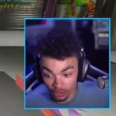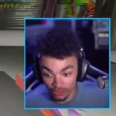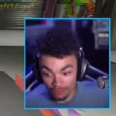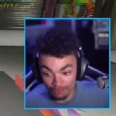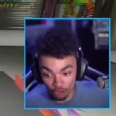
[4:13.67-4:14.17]
We've
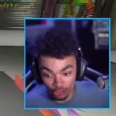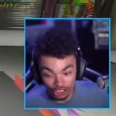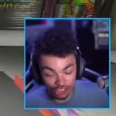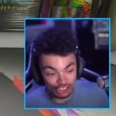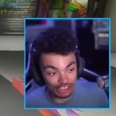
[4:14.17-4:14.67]
got the
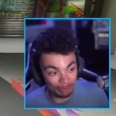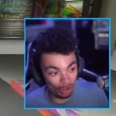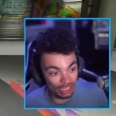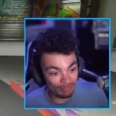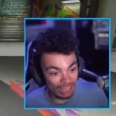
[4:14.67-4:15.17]
full custom
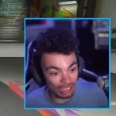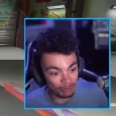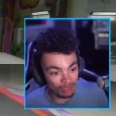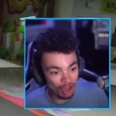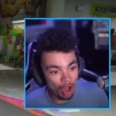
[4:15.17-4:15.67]
hood
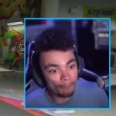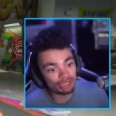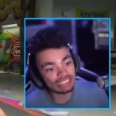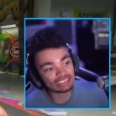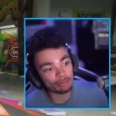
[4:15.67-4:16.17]
available.
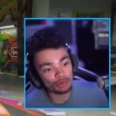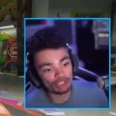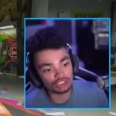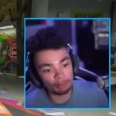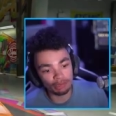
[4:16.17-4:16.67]
Please tell me we've
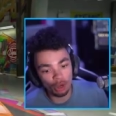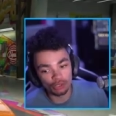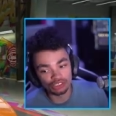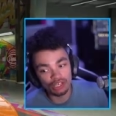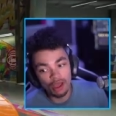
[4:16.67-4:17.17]
got some
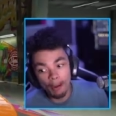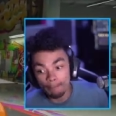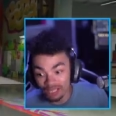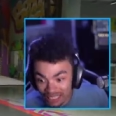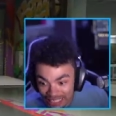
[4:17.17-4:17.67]
blowers.
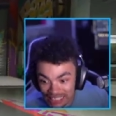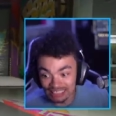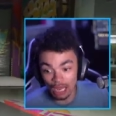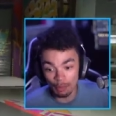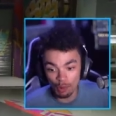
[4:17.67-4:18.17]

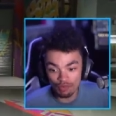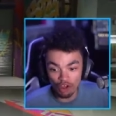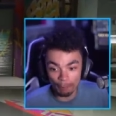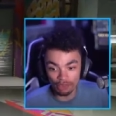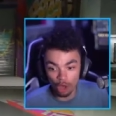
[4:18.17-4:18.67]
Please tell me we've
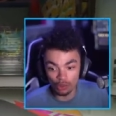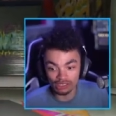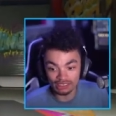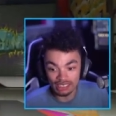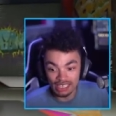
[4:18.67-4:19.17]
got
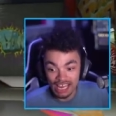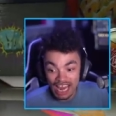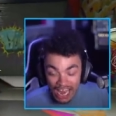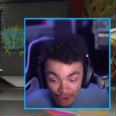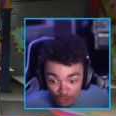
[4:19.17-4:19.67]
blowers.
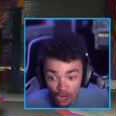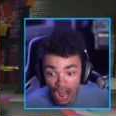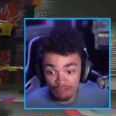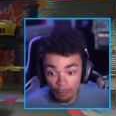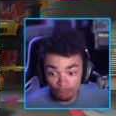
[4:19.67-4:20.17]
If you don't
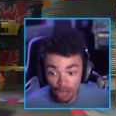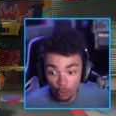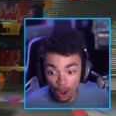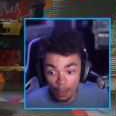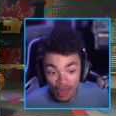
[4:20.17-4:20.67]
have a
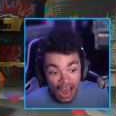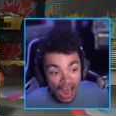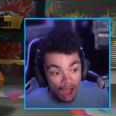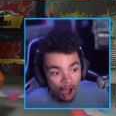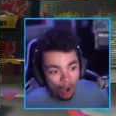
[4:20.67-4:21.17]
blower...
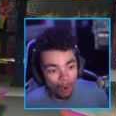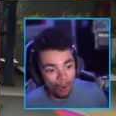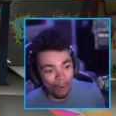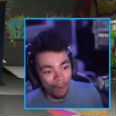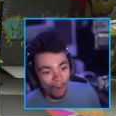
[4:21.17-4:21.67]
I
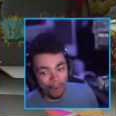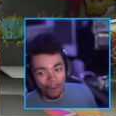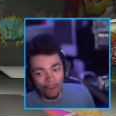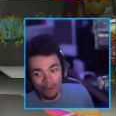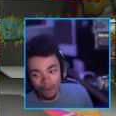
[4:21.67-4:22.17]

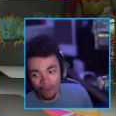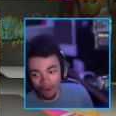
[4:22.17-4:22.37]
oh!